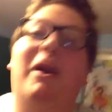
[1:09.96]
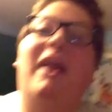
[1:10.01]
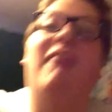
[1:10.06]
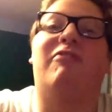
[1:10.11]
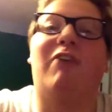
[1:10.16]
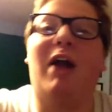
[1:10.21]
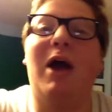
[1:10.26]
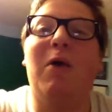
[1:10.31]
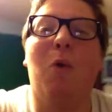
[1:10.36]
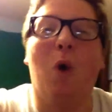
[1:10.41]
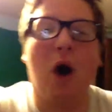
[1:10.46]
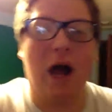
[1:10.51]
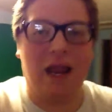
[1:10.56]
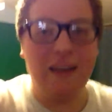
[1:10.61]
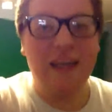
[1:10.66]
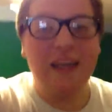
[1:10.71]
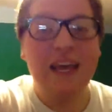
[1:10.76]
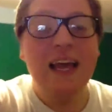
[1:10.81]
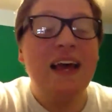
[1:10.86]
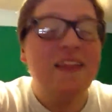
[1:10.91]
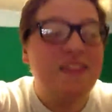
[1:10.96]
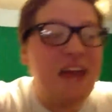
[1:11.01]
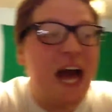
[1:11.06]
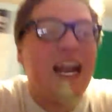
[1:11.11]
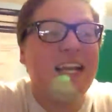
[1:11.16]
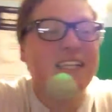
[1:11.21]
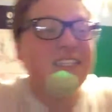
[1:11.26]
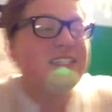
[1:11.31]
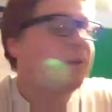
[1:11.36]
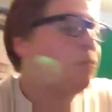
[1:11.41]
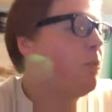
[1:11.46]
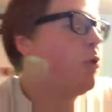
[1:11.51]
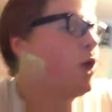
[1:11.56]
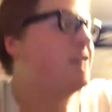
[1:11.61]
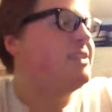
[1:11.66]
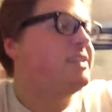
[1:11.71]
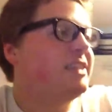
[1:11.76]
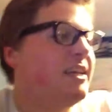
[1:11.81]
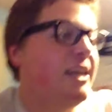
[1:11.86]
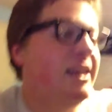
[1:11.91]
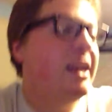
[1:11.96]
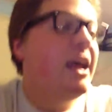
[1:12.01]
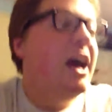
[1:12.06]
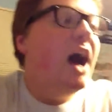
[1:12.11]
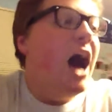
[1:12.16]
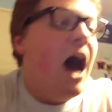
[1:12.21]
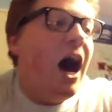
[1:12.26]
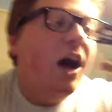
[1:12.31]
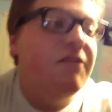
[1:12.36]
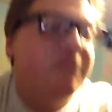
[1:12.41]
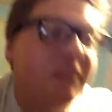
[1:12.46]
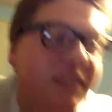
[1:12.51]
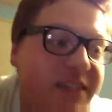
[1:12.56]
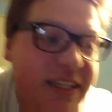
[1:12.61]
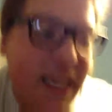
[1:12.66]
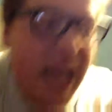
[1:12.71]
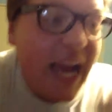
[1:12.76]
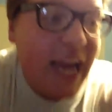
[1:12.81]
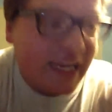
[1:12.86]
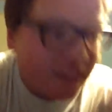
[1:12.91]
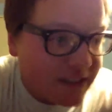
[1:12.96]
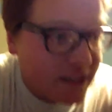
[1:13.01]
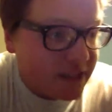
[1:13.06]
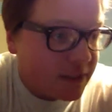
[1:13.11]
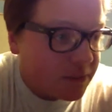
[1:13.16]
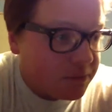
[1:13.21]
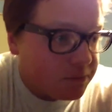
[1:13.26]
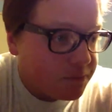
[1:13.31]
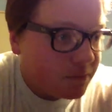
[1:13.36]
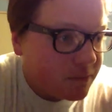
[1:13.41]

whatever I want. That is the precedent of this case.